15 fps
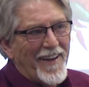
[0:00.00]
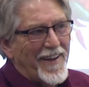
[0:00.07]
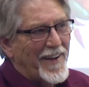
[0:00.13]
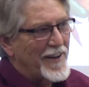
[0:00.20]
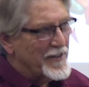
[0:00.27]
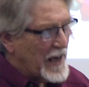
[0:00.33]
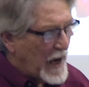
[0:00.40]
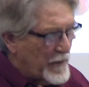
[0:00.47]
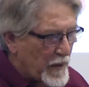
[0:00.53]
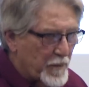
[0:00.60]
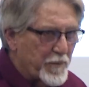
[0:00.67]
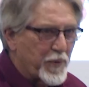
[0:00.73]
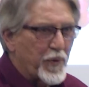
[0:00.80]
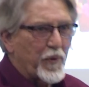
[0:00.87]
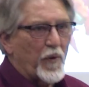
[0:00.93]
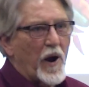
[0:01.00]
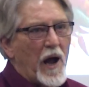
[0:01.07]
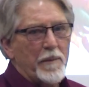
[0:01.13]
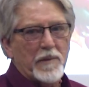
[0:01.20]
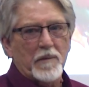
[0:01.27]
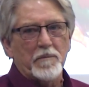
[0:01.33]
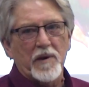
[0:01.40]
Because I will
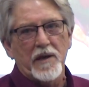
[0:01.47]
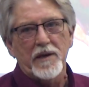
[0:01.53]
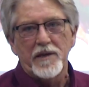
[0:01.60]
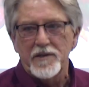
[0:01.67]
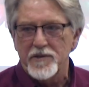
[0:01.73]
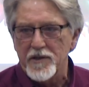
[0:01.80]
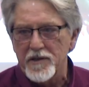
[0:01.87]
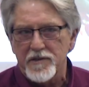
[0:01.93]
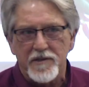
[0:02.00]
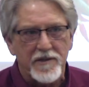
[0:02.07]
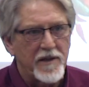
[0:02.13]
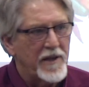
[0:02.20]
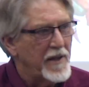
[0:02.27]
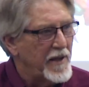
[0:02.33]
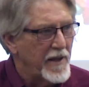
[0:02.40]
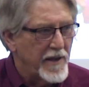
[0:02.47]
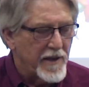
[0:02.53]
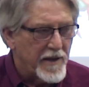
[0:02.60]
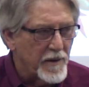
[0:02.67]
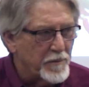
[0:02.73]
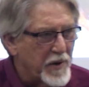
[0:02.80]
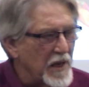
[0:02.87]
probably just
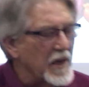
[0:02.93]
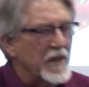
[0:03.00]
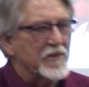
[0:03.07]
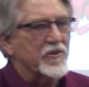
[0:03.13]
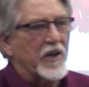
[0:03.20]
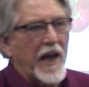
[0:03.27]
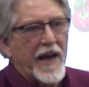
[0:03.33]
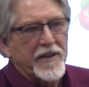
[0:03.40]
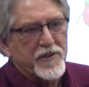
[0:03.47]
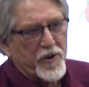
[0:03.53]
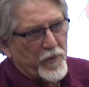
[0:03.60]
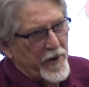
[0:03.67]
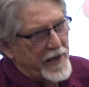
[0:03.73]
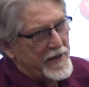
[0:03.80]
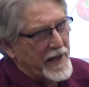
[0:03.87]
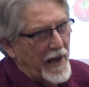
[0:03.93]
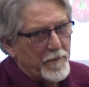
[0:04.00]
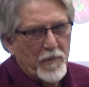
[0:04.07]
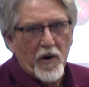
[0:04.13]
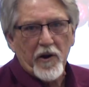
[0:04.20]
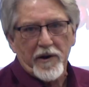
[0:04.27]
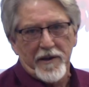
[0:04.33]
completely saturate that
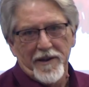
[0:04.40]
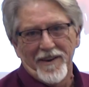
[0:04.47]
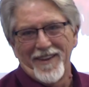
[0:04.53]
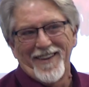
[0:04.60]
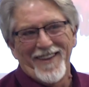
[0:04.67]
market.